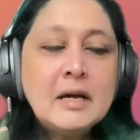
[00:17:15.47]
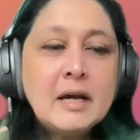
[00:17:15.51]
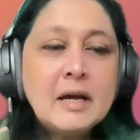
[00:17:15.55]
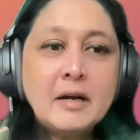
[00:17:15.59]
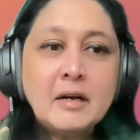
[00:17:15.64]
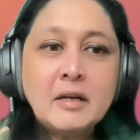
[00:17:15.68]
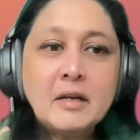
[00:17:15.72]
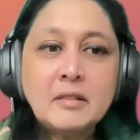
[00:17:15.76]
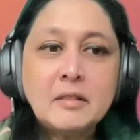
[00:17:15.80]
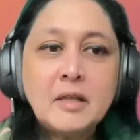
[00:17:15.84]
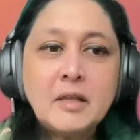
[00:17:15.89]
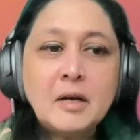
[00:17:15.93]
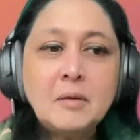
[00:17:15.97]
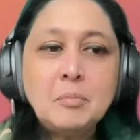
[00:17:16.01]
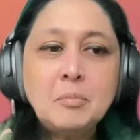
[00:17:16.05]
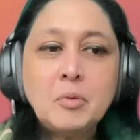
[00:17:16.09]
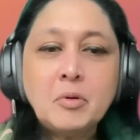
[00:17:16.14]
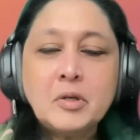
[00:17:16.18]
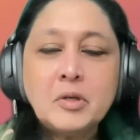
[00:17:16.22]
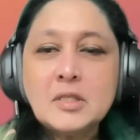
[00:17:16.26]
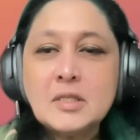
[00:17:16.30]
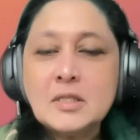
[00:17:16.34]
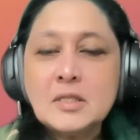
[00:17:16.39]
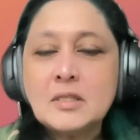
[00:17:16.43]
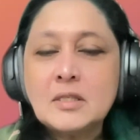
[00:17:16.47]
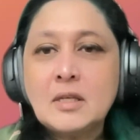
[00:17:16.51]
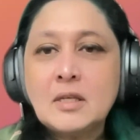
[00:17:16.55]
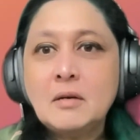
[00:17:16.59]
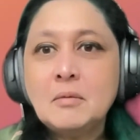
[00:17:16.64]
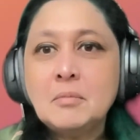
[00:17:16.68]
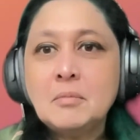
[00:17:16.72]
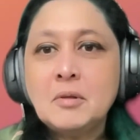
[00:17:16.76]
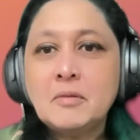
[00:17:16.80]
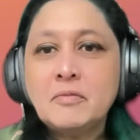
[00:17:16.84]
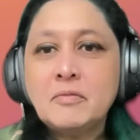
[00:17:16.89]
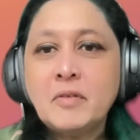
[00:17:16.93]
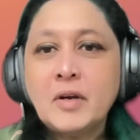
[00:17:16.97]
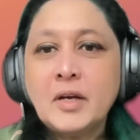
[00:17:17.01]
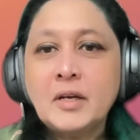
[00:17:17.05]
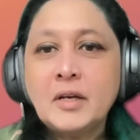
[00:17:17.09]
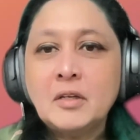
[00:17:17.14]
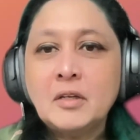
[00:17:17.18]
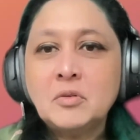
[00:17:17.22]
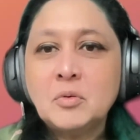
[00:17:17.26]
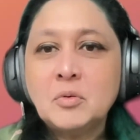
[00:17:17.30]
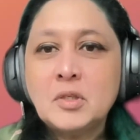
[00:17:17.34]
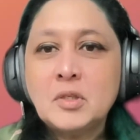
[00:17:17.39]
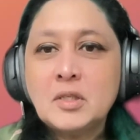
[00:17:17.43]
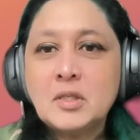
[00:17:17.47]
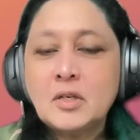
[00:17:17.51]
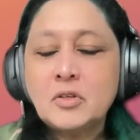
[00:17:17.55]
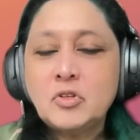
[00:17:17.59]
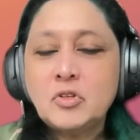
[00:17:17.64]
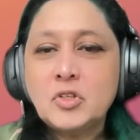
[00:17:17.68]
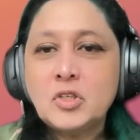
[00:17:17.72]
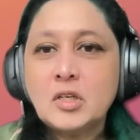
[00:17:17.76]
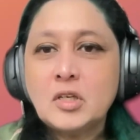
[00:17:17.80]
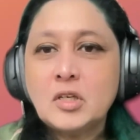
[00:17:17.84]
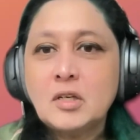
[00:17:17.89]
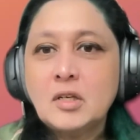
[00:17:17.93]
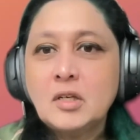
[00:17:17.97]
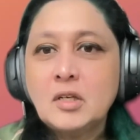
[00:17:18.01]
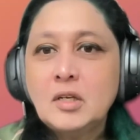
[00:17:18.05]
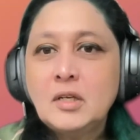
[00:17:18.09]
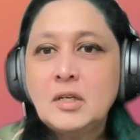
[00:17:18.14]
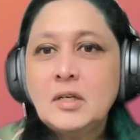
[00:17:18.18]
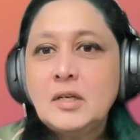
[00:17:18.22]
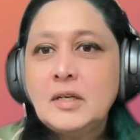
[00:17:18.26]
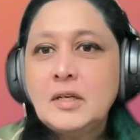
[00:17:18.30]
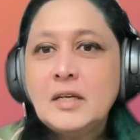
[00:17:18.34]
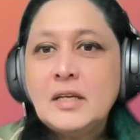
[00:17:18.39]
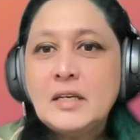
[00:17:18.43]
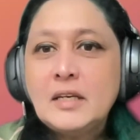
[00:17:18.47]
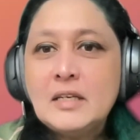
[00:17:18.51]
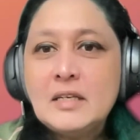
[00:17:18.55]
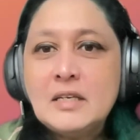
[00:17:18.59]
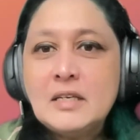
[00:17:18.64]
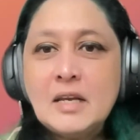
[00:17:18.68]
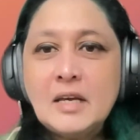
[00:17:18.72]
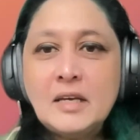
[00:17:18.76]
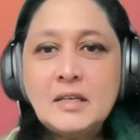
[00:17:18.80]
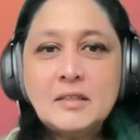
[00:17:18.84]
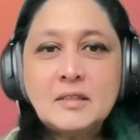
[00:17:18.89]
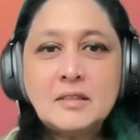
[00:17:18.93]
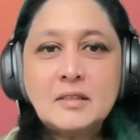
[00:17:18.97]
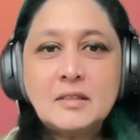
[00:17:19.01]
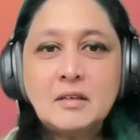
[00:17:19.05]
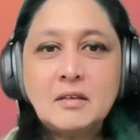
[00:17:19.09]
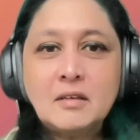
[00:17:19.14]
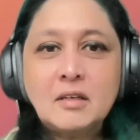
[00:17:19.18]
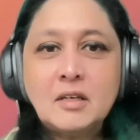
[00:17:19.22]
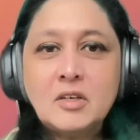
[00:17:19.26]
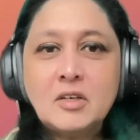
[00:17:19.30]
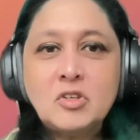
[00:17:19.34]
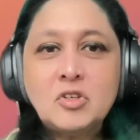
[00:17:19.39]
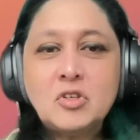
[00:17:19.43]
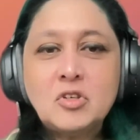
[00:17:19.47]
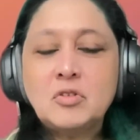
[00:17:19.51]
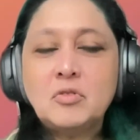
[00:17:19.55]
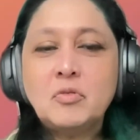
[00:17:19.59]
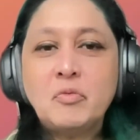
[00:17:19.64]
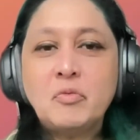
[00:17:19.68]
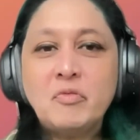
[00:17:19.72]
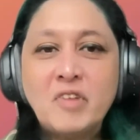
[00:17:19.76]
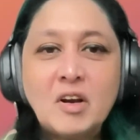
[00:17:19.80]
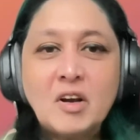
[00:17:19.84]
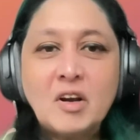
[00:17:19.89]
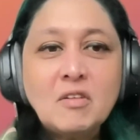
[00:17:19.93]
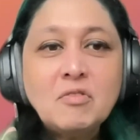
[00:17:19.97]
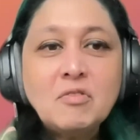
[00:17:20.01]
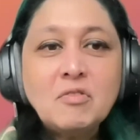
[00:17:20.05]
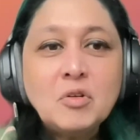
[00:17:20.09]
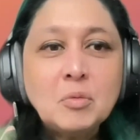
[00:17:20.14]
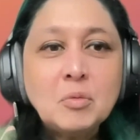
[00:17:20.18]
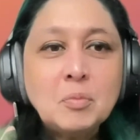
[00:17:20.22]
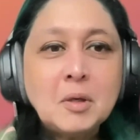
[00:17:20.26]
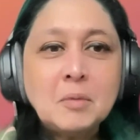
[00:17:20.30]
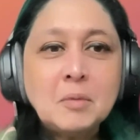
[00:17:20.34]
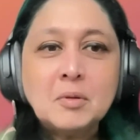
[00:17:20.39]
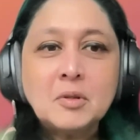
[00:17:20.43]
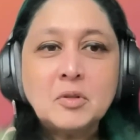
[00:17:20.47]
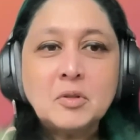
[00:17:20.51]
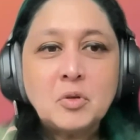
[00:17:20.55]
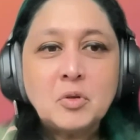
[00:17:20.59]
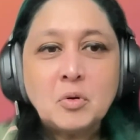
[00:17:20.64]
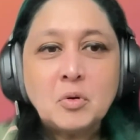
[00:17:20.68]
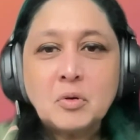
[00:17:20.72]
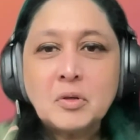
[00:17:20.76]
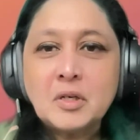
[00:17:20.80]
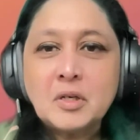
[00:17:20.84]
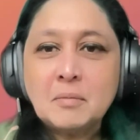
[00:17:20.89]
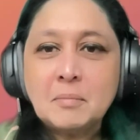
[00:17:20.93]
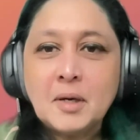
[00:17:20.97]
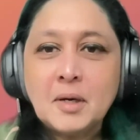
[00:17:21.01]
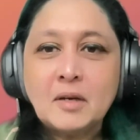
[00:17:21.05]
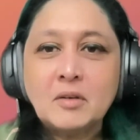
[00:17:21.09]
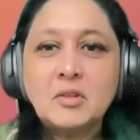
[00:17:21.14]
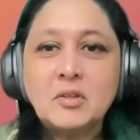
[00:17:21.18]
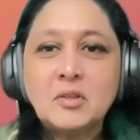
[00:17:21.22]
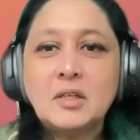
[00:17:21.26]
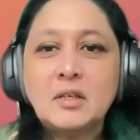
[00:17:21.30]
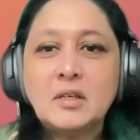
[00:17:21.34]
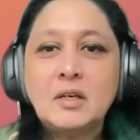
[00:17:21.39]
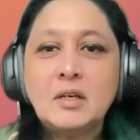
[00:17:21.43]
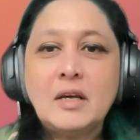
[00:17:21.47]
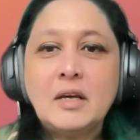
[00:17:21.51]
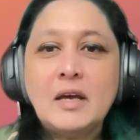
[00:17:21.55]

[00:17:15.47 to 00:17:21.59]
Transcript: And at that point, sustainable finance was such a nascent issue. Very few people talked about it.